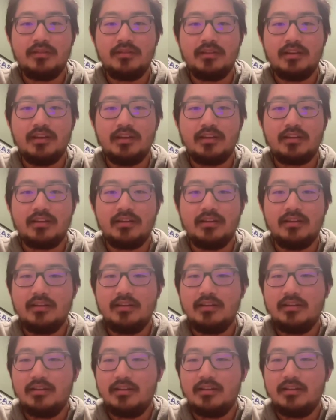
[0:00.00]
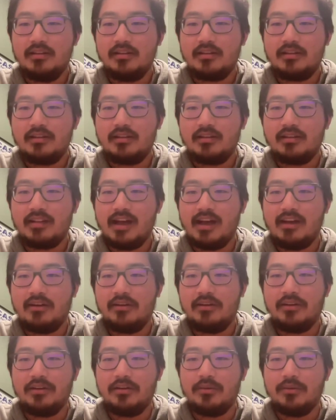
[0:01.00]
like
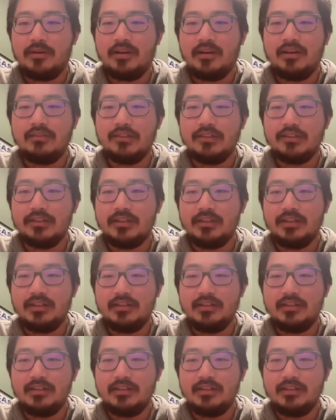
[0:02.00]
clout and whatever.